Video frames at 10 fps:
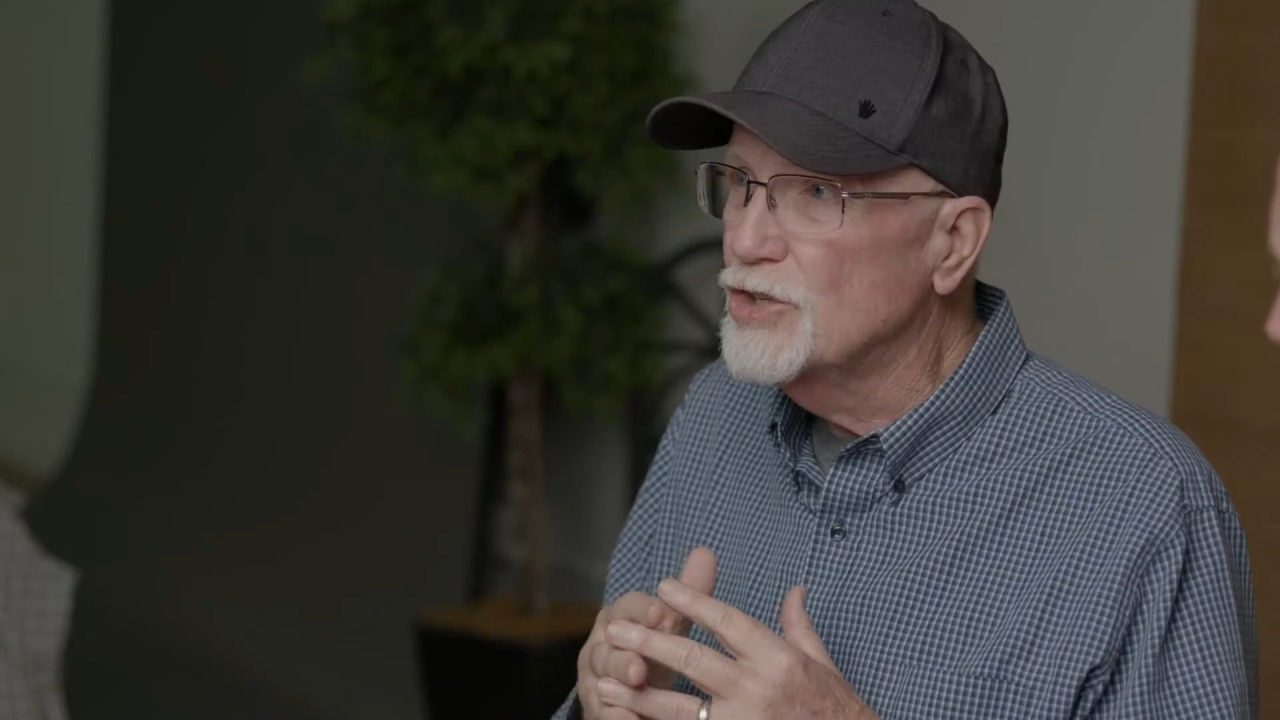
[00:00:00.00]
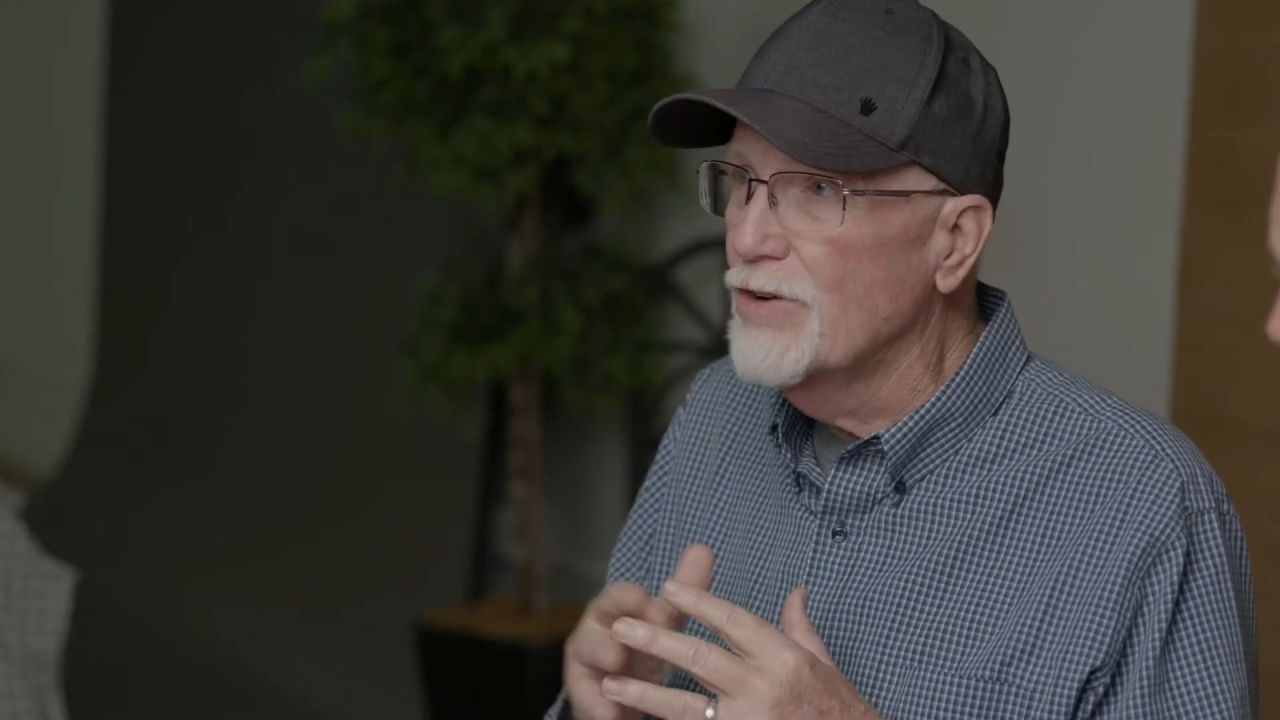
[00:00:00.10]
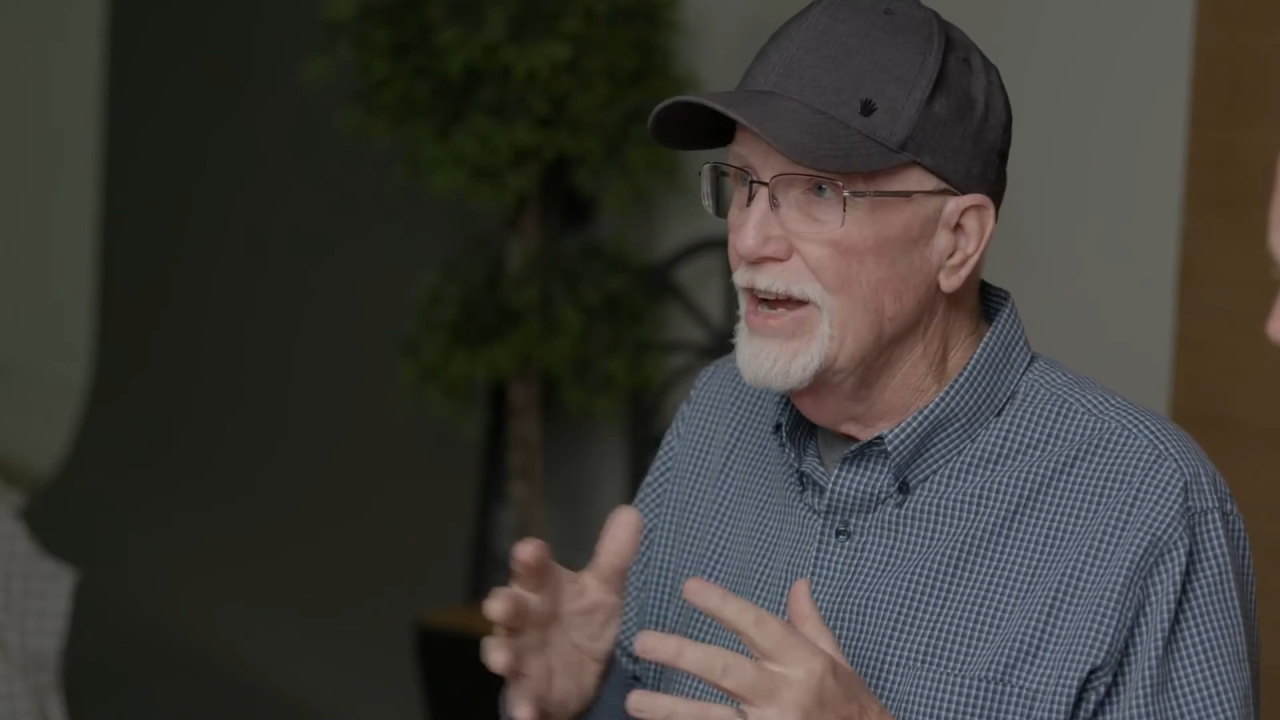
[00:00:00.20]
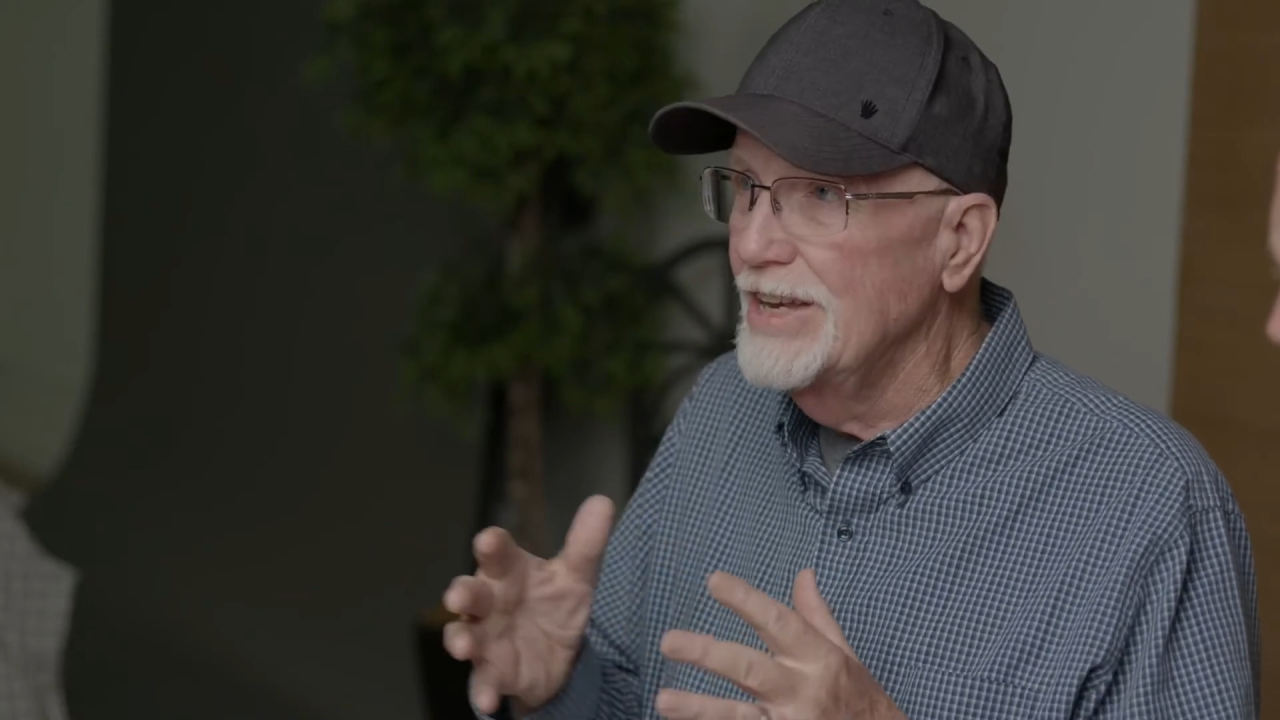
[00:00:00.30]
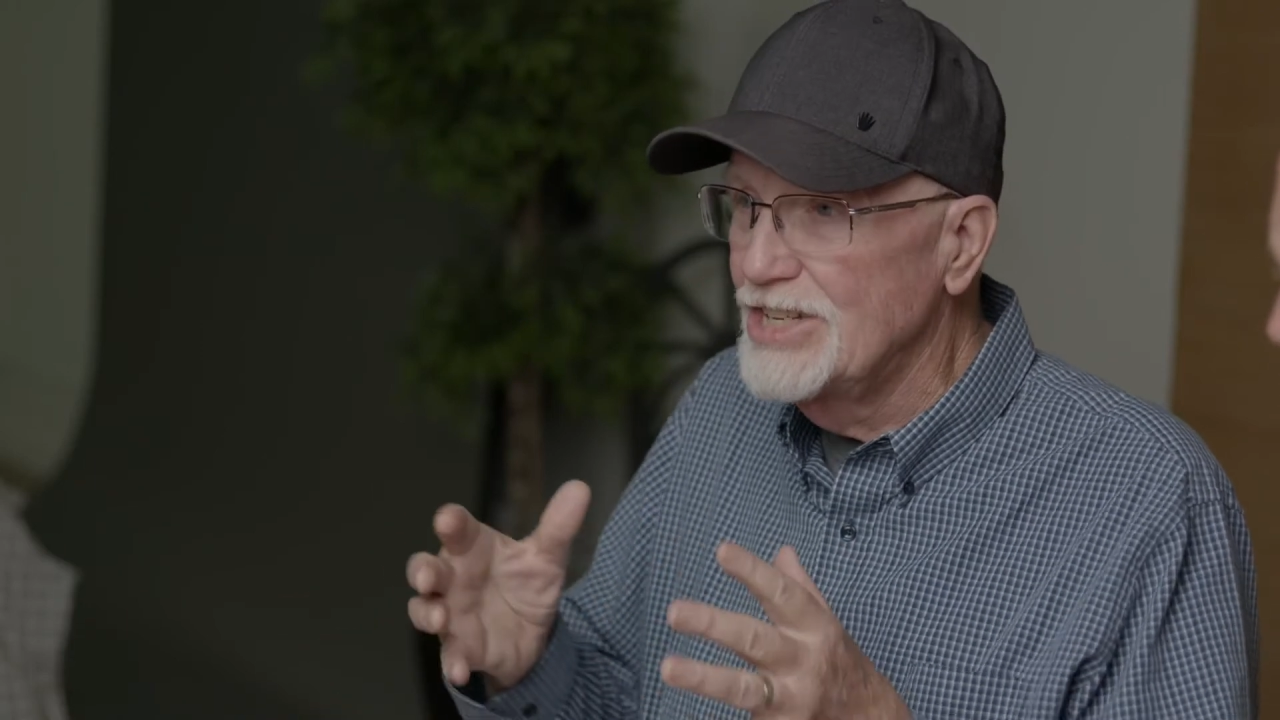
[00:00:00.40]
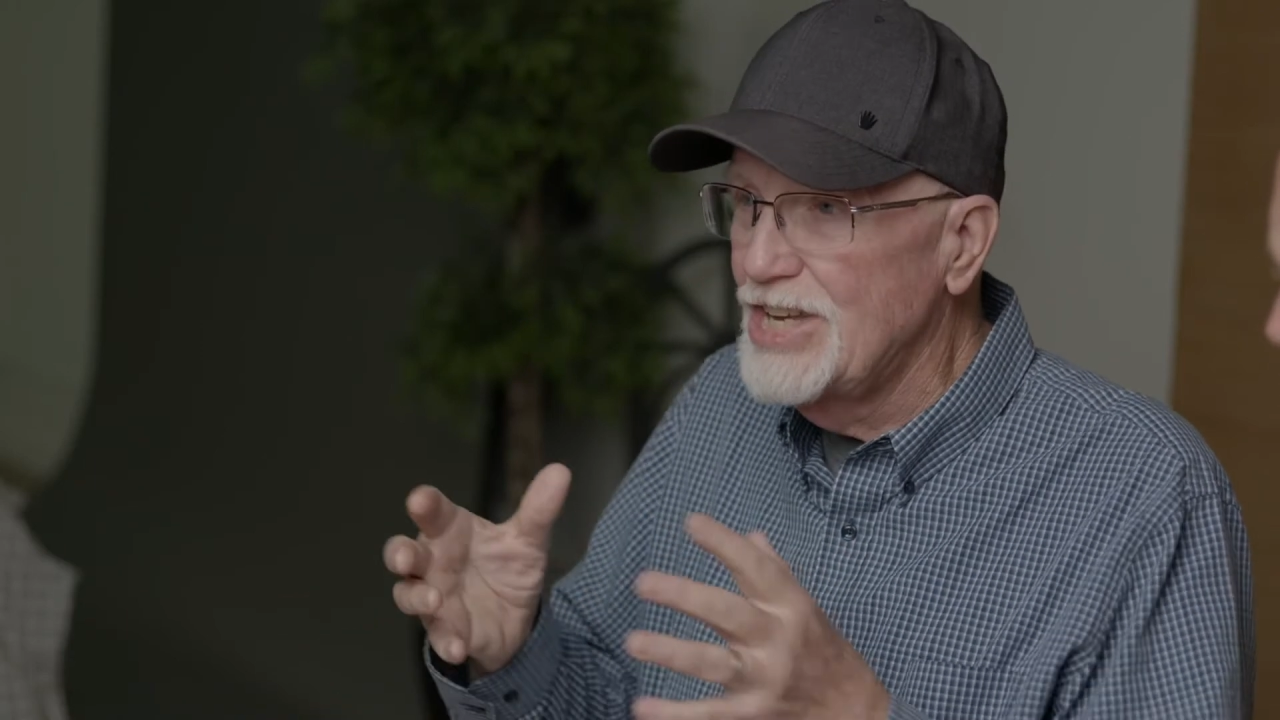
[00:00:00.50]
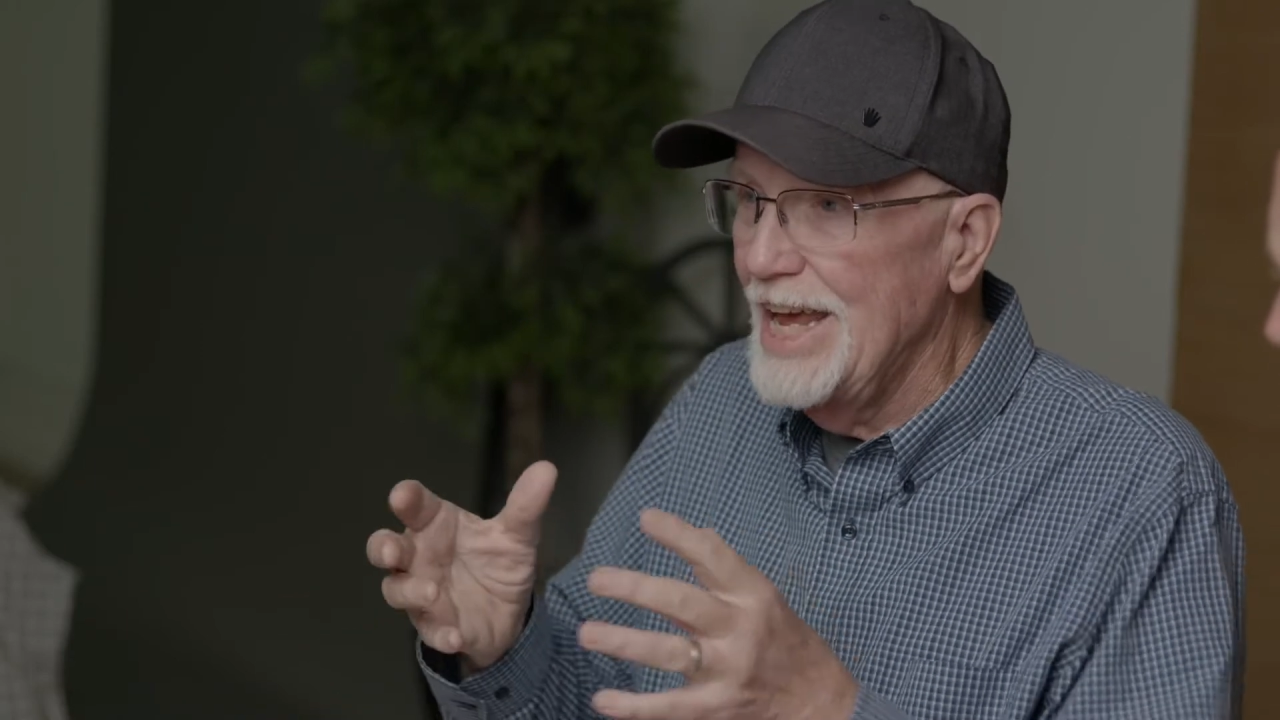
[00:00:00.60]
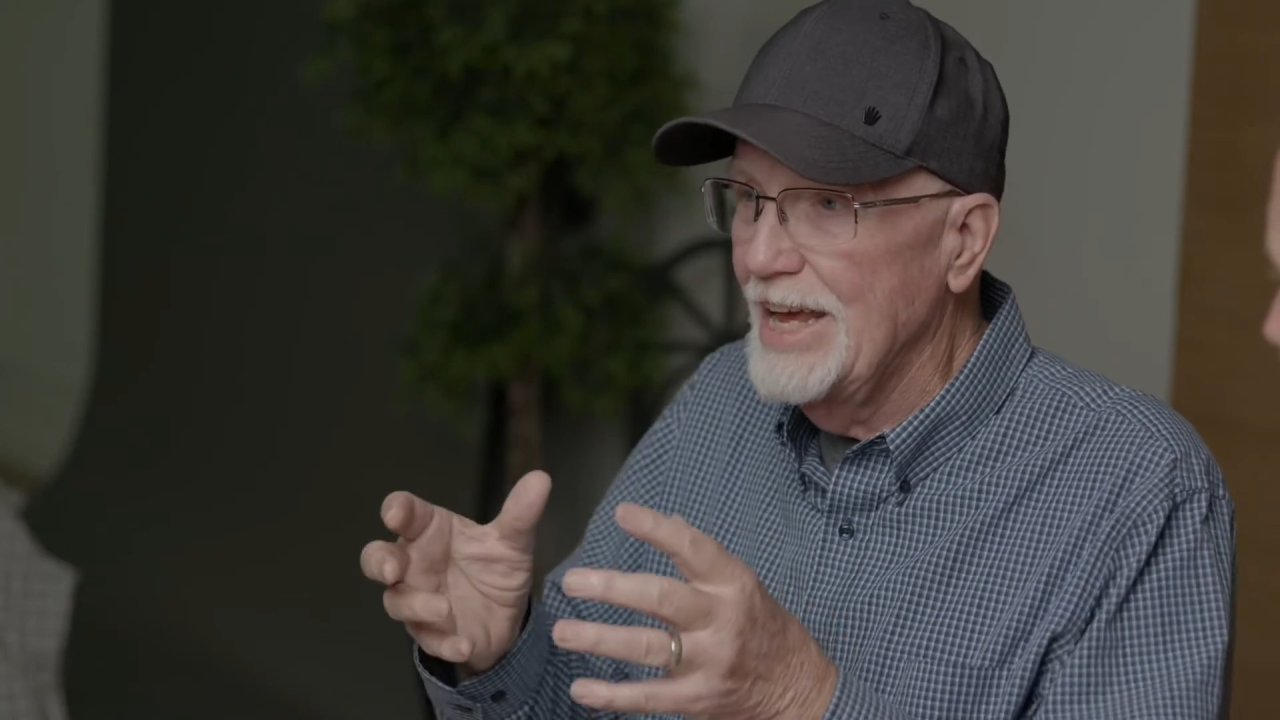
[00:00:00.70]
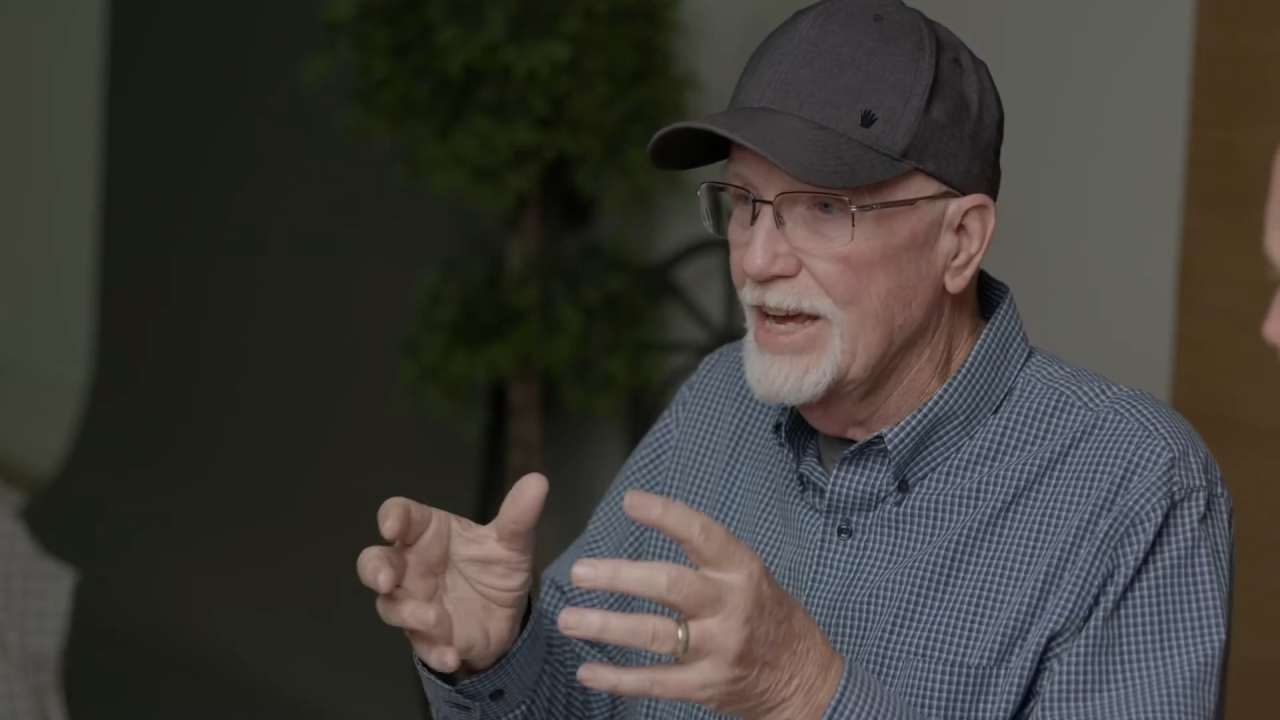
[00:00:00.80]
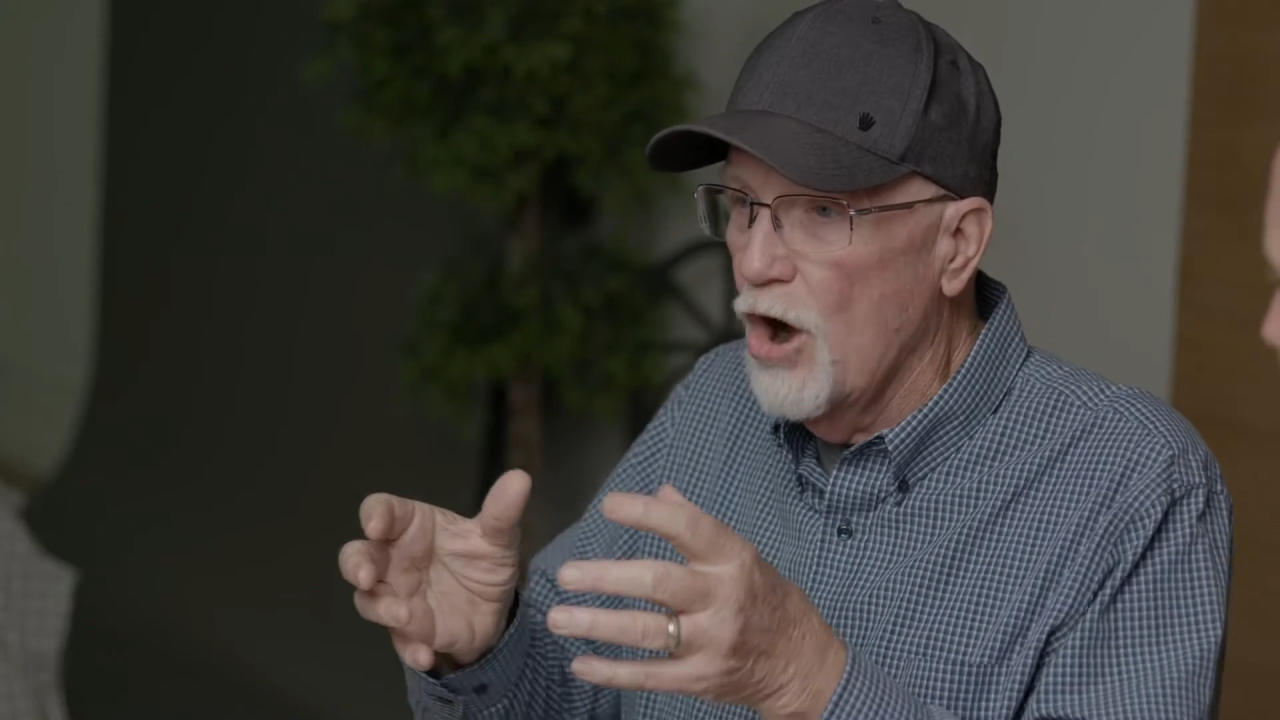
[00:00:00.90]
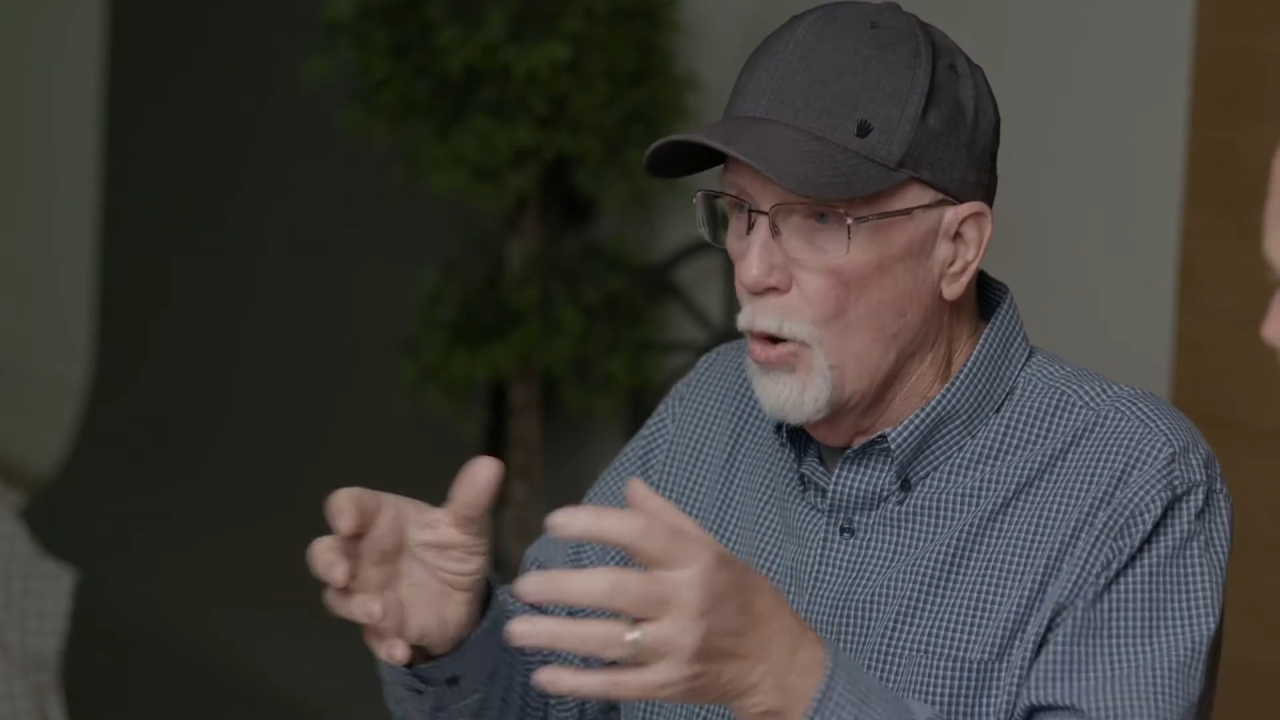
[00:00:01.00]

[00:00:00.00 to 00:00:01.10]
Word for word: trying to take